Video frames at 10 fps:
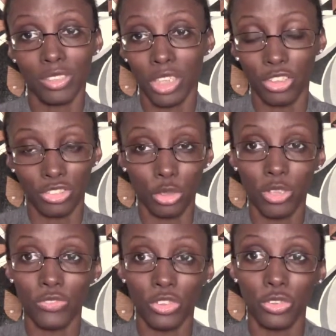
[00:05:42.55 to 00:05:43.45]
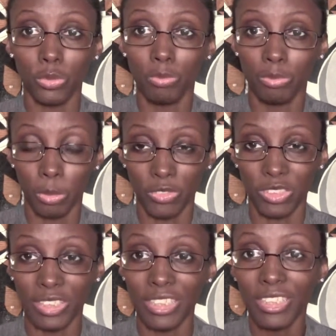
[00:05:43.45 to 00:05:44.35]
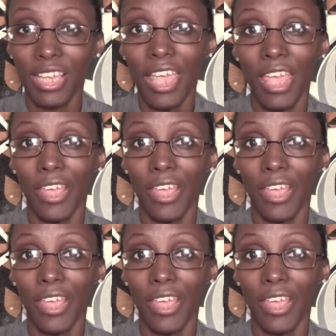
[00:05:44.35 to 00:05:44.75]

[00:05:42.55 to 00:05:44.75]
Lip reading: touched on for you personally,